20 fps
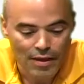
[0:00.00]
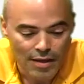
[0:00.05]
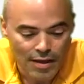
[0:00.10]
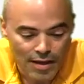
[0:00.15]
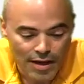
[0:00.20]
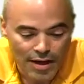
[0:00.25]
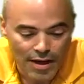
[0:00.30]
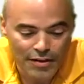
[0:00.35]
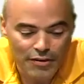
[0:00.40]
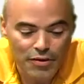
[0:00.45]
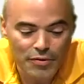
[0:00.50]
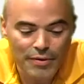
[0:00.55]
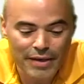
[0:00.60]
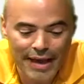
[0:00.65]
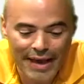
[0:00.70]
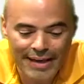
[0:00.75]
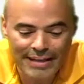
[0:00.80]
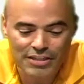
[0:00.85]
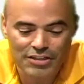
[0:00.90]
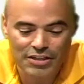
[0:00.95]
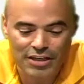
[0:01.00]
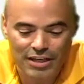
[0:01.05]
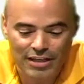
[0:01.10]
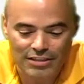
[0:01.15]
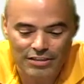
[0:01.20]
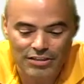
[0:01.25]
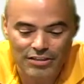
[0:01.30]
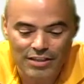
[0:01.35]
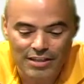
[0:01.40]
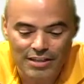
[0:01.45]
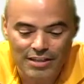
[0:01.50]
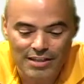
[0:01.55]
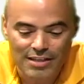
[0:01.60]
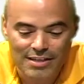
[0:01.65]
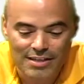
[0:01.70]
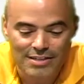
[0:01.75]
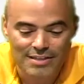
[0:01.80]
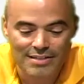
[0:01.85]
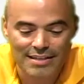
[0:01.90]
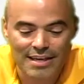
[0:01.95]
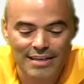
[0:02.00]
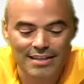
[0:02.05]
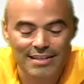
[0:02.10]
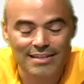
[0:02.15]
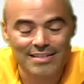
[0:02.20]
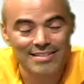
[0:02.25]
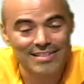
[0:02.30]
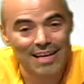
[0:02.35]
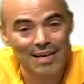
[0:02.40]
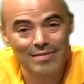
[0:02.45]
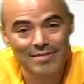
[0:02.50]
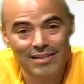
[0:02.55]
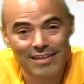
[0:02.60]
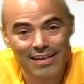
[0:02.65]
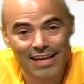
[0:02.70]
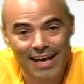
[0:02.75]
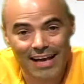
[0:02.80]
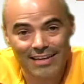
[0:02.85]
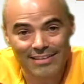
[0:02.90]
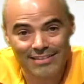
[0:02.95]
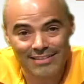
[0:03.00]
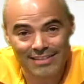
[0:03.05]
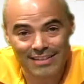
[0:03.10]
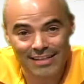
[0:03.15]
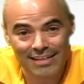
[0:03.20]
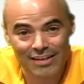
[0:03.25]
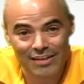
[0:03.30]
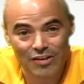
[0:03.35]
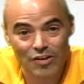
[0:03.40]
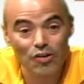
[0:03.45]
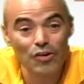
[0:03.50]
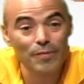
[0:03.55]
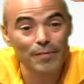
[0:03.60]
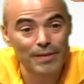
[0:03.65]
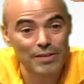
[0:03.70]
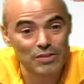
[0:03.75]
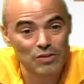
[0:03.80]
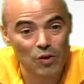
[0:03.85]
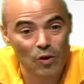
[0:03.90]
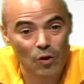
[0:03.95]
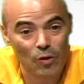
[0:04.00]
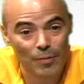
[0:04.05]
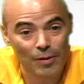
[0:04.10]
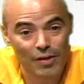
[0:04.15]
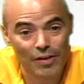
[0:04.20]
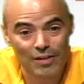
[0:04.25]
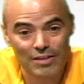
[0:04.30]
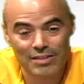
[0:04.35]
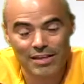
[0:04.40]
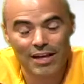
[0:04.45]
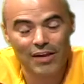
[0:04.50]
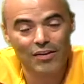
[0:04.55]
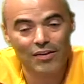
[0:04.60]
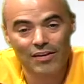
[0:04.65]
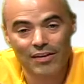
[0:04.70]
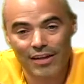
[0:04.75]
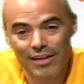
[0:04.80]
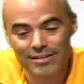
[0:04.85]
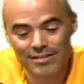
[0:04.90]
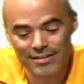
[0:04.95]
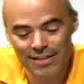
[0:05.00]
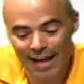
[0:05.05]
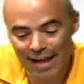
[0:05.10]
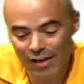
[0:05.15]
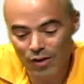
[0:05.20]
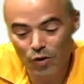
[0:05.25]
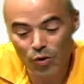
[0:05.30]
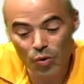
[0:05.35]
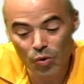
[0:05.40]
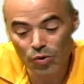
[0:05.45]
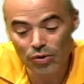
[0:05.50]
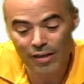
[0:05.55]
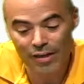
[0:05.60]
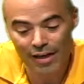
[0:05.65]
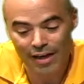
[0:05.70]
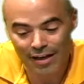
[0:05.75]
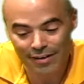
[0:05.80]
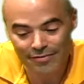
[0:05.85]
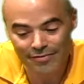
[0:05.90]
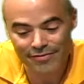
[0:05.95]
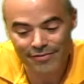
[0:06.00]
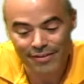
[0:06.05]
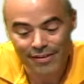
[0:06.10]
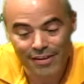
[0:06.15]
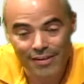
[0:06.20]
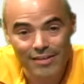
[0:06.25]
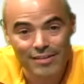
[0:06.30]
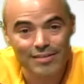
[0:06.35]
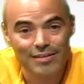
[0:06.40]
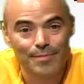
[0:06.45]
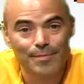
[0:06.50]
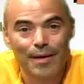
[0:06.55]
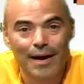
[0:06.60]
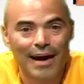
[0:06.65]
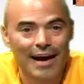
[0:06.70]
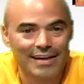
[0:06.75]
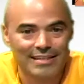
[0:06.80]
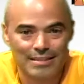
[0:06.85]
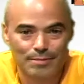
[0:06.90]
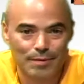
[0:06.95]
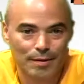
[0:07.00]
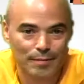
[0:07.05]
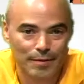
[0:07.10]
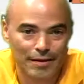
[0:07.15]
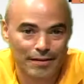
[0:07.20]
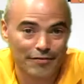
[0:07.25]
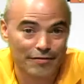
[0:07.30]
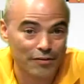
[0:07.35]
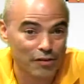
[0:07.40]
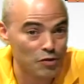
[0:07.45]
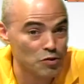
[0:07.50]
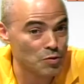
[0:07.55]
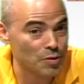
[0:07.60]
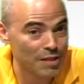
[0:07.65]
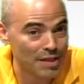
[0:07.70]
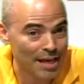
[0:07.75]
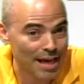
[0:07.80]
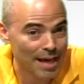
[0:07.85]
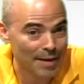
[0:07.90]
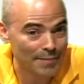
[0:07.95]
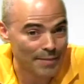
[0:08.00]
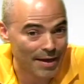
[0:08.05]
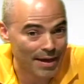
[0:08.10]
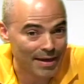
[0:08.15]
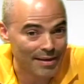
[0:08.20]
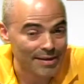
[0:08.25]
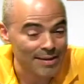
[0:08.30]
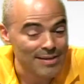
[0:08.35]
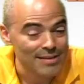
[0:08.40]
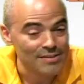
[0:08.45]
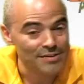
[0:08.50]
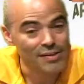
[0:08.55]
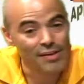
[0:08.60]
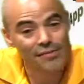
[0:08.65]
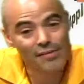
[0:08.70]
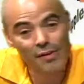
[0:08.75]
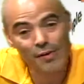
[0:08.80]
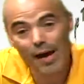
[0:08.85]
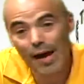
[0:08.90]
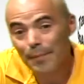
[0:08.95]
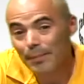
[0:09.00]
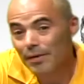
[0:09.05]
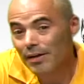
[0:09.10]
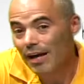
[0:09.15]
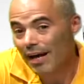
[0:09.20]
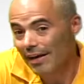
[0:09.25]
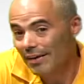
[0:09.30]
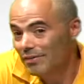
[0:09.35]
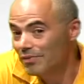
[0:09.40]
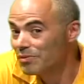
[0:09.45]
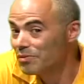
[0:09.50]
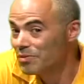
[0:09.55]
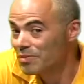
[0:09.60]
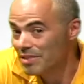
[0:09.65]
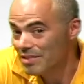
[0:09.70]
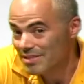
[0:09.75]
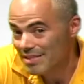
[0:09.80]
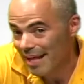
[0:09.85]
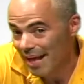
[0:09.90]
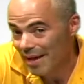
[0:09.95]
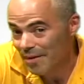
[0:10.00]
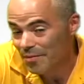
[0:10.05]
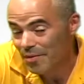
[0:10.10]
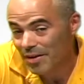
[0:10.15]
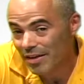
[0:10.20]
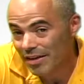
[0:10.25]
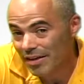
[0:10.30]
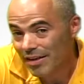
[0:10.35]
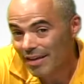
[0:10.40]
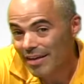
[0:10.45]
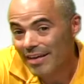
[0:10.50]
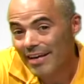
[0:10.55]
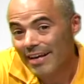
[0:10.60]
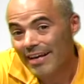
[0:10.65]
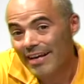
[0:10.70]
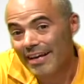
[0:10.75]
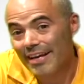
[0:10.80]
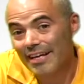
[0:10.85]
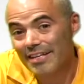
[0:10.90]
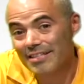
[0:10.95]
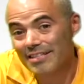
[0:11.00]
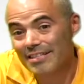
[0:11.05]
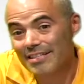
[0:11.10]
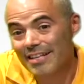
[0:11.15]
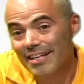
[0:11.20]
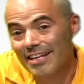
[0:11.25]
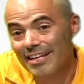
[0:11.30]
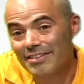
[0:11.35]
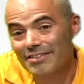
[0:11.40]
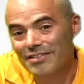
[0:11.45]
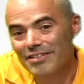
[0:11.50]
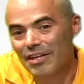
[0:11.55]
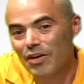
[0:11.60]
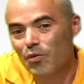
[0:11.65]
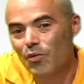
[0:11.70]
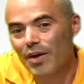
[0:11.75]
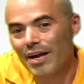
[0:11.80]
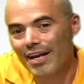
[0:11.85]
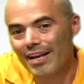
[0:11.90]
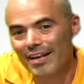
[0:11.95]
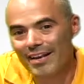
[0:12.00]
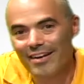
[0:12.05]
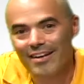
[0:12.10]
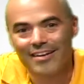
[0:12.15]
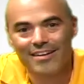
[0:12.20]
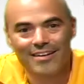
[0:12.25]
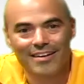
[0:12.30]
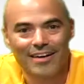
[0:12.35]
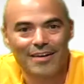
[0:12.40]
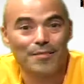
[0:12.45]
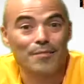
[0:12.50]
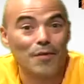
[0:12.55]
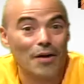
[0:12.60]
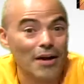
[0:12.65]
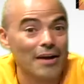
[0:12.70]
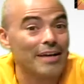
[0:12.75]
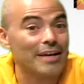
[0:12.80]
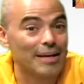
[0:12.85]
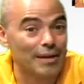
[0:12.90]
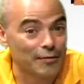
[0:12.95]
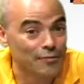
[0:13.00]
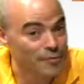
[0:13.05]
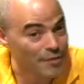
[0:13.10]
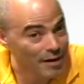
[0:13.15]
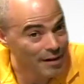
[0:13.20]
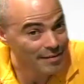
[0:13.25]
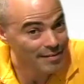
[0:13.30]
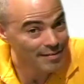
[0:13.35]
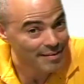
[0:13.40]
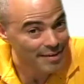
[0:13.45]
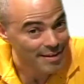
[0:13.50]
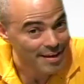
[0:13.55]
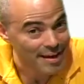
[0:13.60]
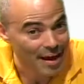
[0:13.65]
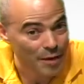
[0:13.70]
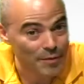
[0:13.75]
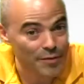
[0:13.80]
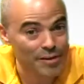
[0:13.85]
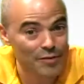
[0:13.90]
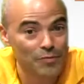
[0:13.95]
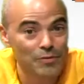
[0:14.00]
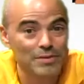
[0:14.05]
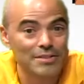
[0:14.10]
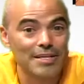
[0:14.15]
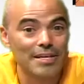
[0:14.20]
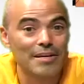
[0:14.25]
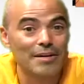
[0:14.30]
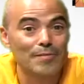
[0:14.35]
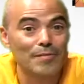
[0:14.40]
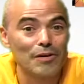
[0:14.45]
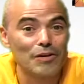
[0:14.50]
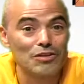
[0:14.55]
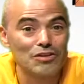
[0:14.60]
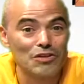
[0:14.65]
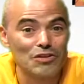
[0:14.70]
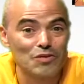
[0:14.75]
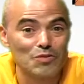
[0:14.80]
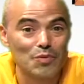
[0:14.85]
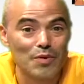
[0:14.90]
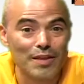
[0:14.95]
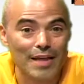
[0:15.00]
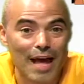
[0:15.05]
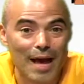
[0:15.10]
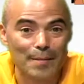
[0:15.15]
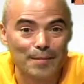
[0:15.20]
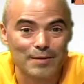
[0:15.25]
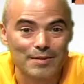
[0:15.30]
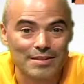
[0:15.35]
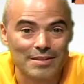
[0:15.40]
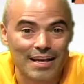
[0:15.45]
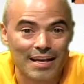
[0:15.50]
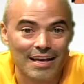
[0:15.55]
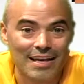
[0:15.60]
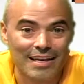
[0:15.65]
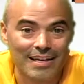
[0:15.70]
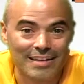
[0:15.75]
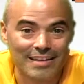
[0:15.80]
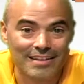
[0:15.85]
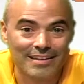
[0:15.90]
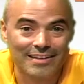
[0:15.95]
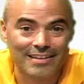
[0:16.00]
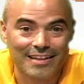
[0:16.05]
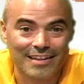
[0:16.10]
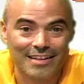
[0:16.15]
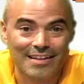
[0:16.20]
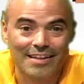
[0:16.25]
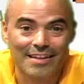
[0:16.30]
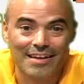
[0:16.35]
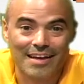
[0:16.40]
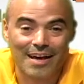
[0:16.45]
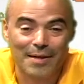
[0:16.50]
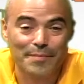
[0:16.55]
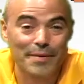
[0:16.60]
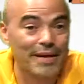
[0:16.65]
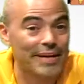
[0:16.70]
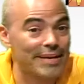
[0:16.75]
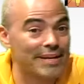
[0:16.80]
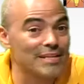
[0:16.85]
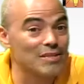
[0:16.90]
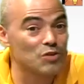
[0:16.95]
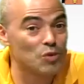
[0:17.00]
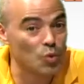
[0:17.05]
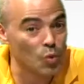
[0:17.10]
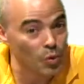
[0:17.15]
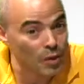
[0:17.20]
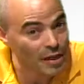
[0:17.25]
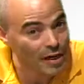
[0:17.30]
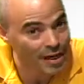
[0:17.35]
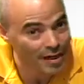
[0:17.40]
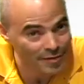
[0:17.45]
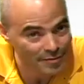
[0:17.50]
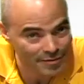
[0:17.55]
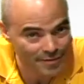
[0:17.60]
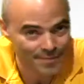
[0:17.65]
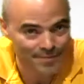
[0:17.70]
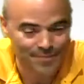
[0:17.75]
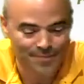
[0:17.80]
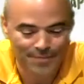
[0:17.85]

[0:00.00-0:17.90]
A UK judge said that the Samsung Galaxy could be sold because it's not cool enough to possibly be confused with the iPad. So even though Apple kind of loses that one, it's an interesting win on a marketing front. I wonder if we'll see commercials with Apple saying that the iPad is cool enough.